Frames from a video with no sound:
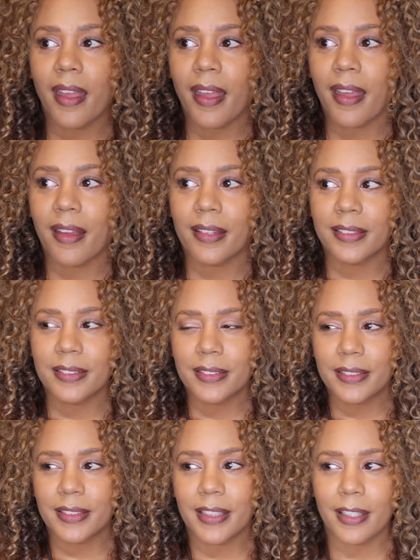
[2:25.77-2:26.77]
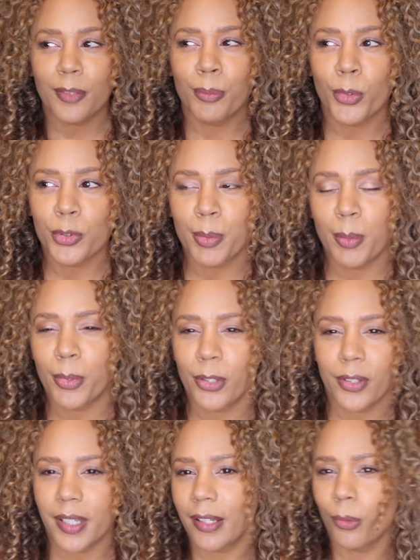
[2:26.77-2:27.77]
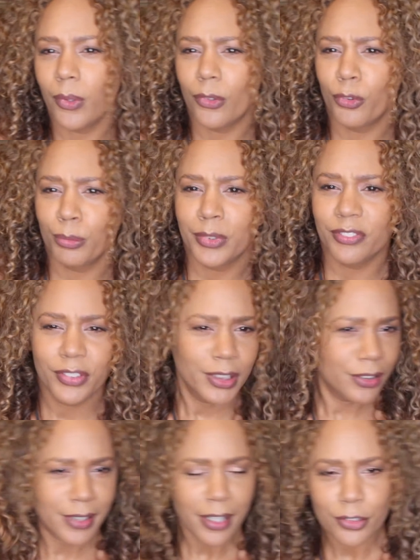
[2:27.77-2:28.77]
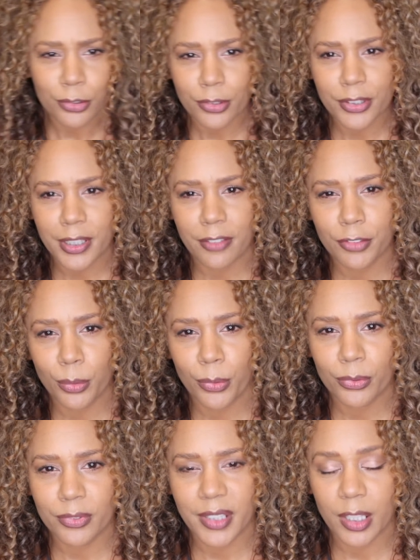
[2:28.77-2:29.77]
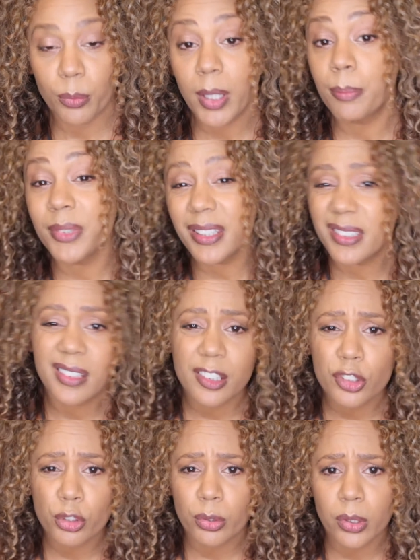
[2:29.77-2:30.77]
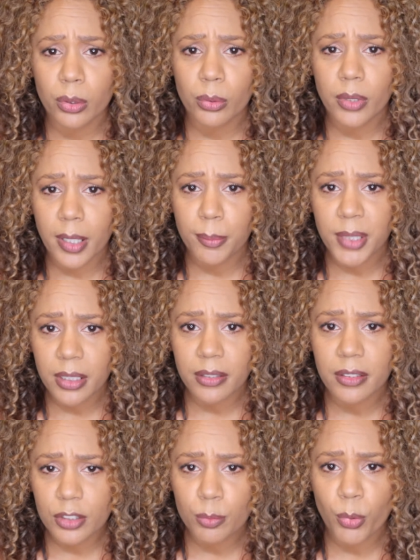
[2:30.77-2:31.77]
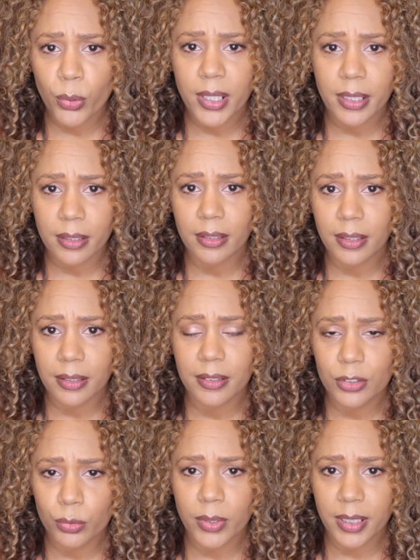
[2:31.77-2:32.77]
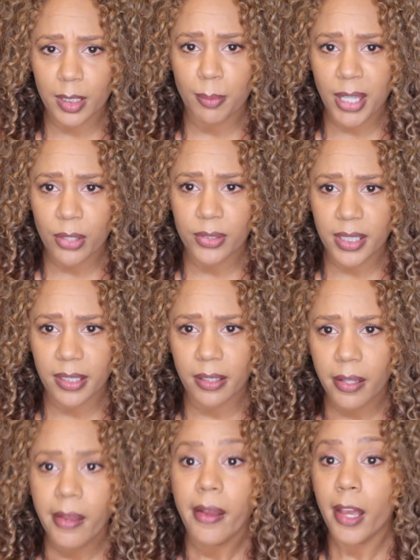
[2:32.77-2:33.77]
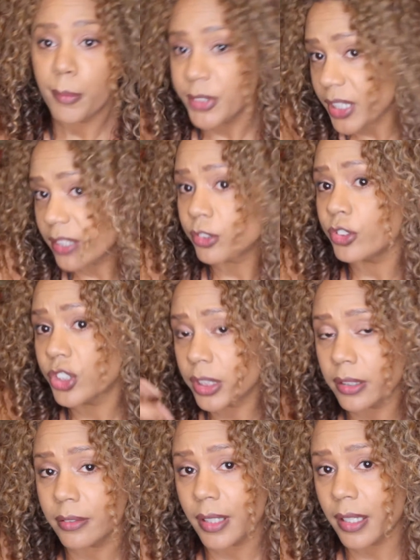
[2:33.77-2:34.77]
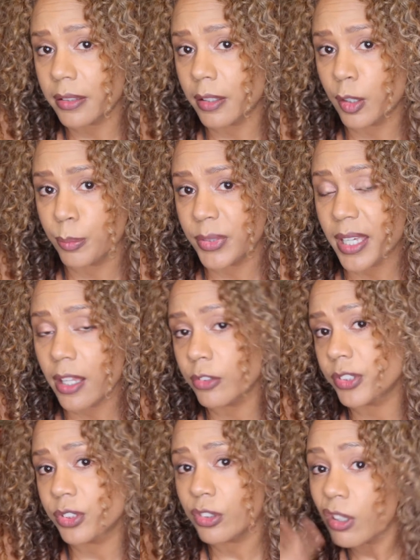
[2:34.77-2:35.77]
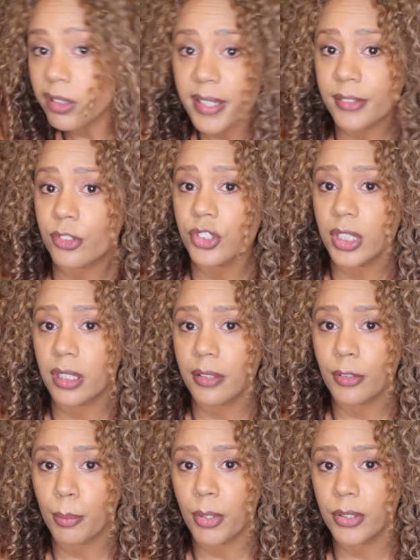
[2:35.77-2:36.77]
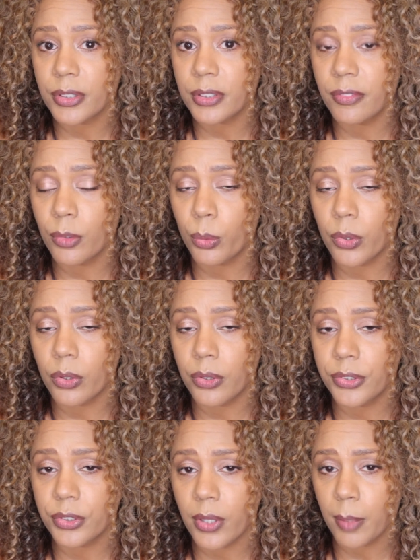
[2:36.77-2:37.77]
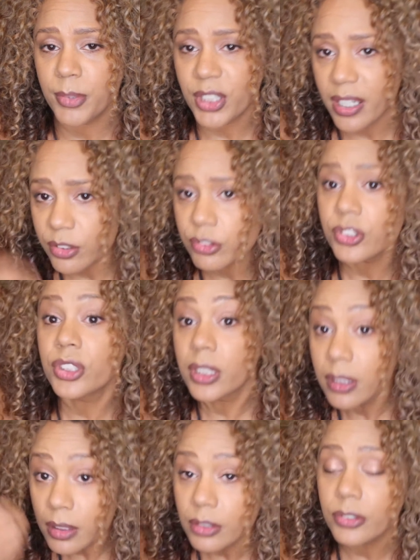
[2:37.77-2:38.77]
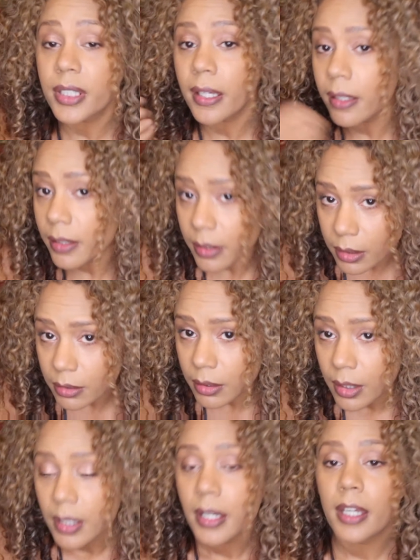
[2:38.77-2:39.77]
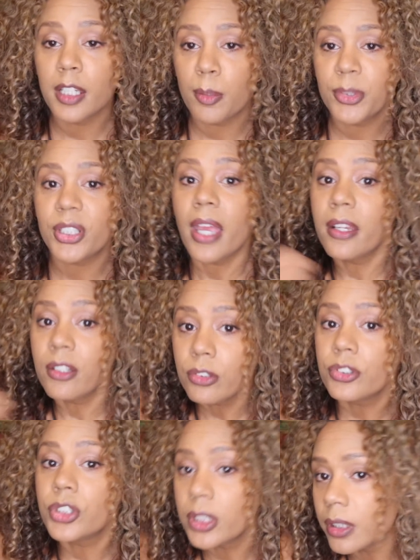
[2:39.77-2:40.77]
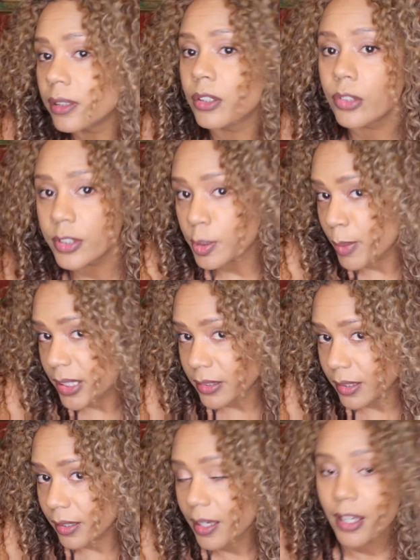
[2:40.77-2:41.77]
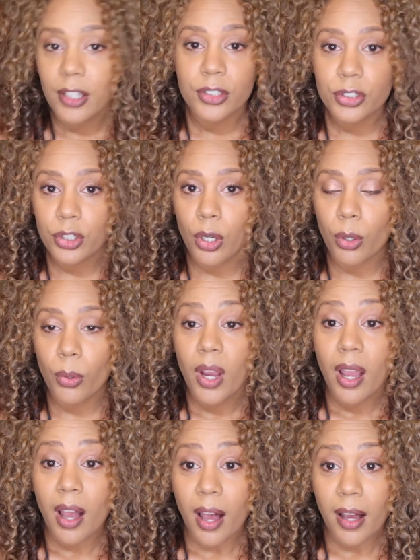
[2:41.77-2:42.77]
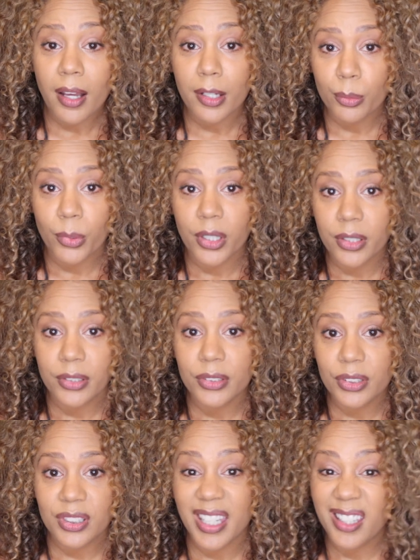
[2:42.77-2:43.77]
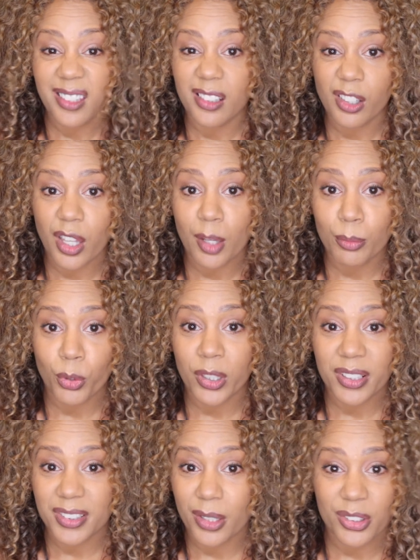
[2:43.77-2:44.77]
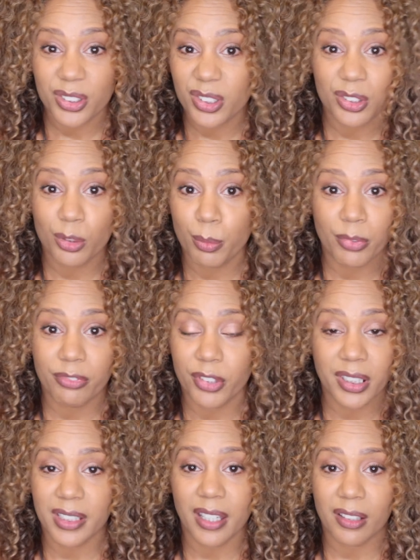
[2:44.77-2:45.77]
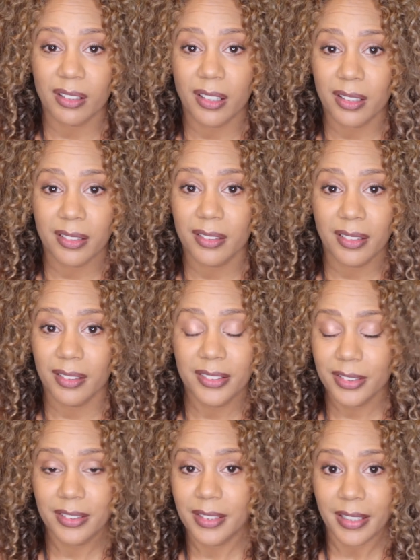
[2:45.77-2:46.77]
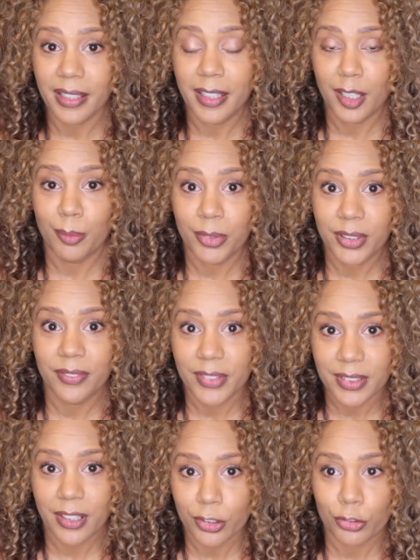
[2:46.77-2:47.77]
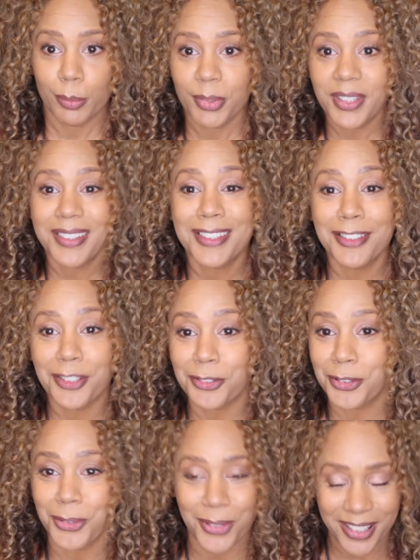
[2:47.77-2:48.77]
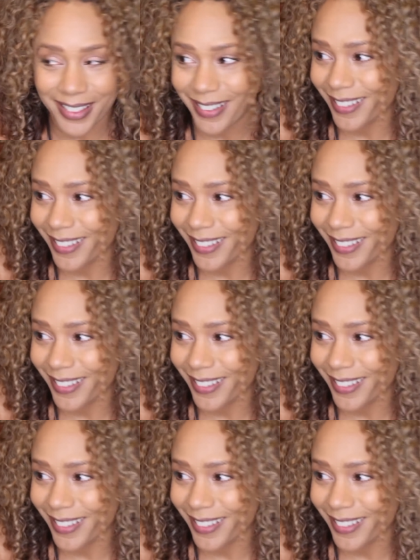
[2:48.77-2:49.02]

And most people are like, well, if you eat natural stuff, you won't gain weight. But that's not true. I mean, at this point, it is really about like how much energy, and calories are called energy in other parts of the world. So how much energy you're taking in and how much energy you're expending. So I was taking in a lot more because I was just super freaked out a lot of just like, I can't believe this country. But that's another story.